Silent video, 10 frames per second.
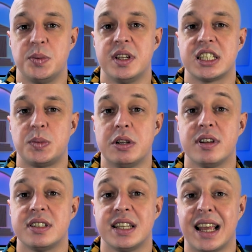has been
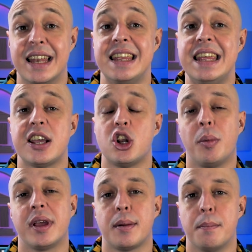experiencing an
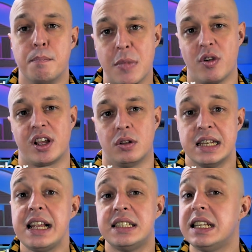economic miracle.
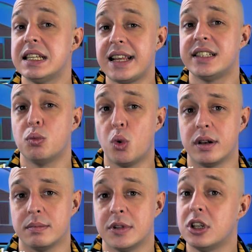
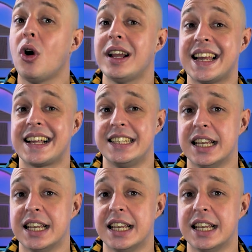1991 not exactly